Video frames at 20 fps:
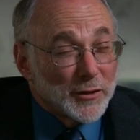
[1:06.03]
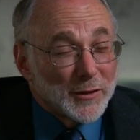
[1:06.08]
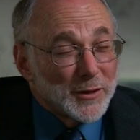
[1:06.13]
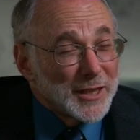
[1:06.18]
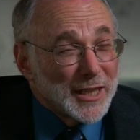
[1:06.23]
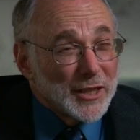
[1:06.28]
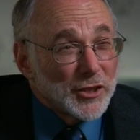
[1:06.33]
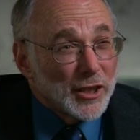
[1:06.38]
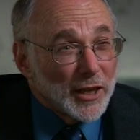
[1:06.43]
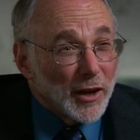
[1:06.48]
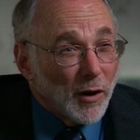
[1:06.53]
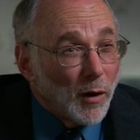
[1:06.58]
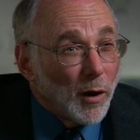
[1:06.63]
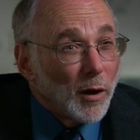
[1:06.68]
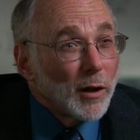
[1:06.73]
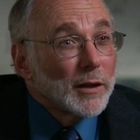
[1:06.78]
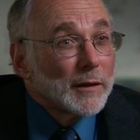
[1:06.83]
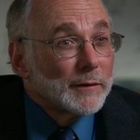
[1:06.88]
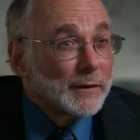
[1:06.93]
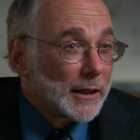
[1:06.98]
So essentially
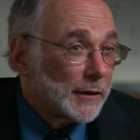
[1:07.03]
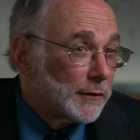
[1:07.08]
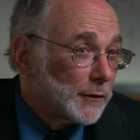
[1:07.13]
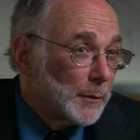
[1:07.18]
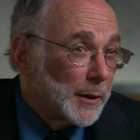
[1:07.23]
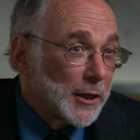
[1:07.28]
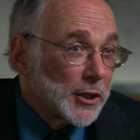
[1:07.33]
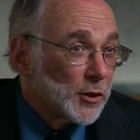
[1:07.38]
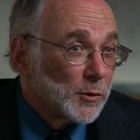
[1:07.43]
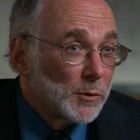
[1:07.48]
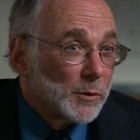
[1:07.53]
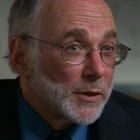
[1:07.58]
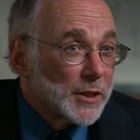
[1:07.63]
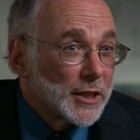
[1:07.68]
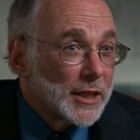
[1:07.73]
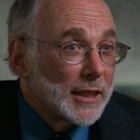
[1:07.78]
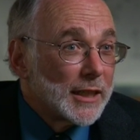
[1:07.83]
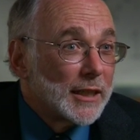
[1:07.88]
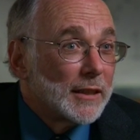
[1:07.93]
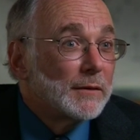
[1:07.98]
all of the information we
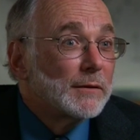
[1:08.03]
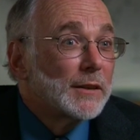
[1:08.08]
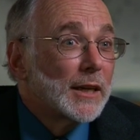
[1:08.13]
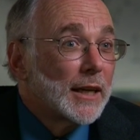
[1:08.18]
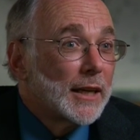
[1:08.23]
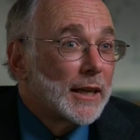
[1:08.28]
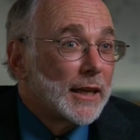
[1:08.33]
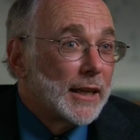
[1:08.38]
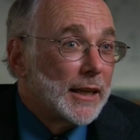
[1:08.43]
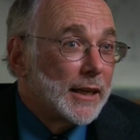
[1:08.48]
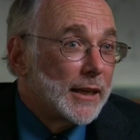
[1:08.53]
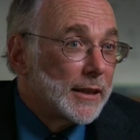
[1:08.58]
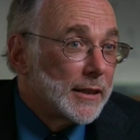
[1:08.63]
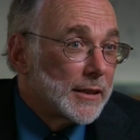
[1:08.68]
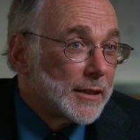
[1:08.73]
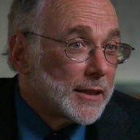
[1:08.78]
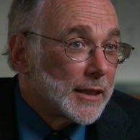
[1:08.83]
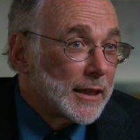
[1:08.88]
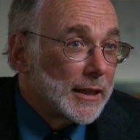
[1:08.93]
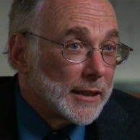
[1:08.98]
receive
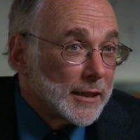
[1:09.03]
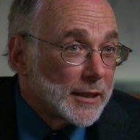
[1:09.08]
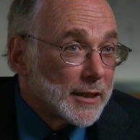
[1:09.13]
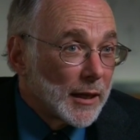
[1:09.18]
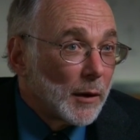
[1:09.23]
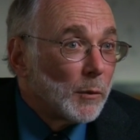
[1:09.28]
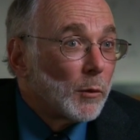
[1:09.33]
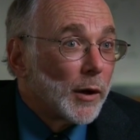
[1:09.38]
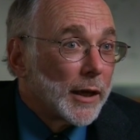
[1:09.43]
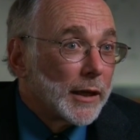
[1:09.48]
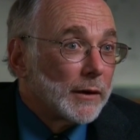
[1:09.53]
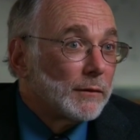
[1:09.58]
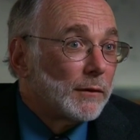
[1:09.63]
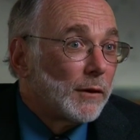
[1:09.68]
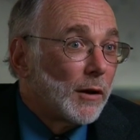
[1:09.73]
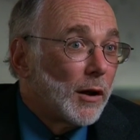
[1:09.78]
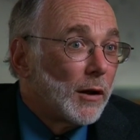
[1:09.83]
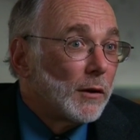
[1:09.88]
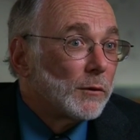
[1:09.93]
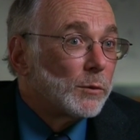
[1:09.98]
is in some way
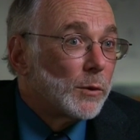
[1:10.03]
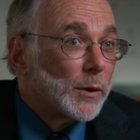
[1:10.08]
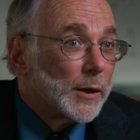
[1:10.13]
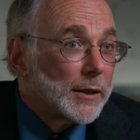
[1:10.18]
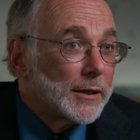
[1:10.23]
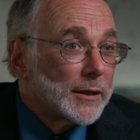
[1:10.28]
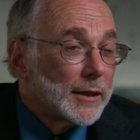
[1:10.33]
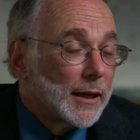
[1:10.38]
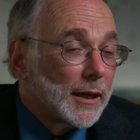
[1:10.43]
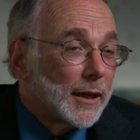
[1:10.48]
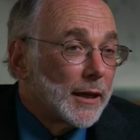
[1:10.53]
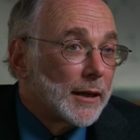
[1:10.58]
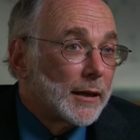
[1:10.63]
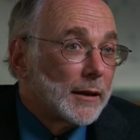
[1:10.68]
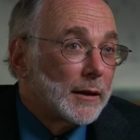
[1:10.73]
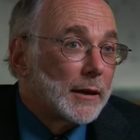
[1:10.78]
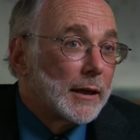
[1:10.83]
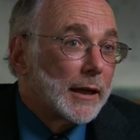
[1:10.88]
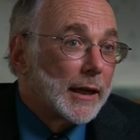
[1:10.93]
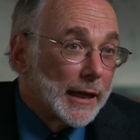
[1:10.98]
involved with,
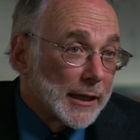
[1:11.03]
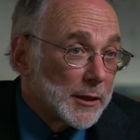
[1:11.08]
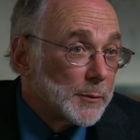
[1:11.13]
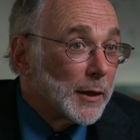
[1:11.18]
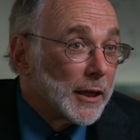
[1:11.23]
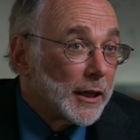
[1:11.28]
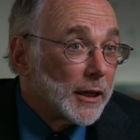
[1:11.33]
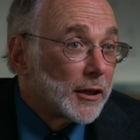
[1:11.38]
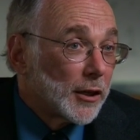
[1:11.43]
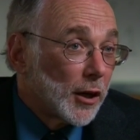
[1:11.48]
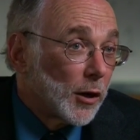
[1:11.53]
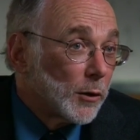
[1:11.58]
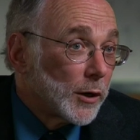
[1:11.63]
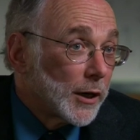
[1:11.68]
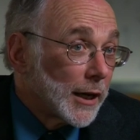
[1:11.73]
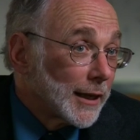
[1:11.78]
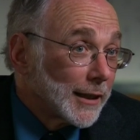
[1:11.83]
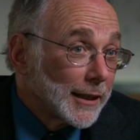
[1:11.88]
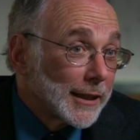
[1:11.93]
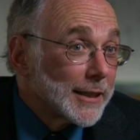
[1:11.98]
has been
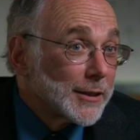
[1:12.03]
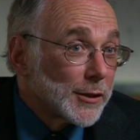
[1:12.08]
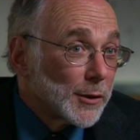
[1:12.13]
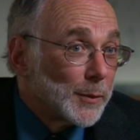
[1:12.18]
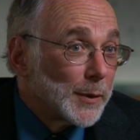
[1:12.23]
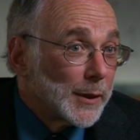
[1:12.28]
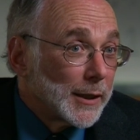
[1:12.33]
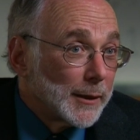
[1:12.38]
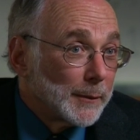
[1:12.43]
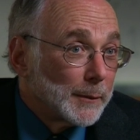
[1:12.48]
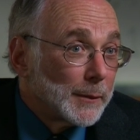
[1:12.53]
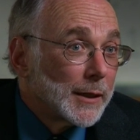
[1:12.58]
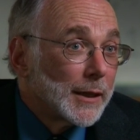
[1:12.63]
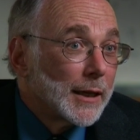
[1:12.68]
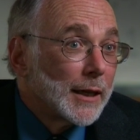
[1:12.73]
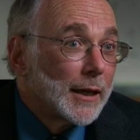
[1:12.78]
encoded on a laser beam.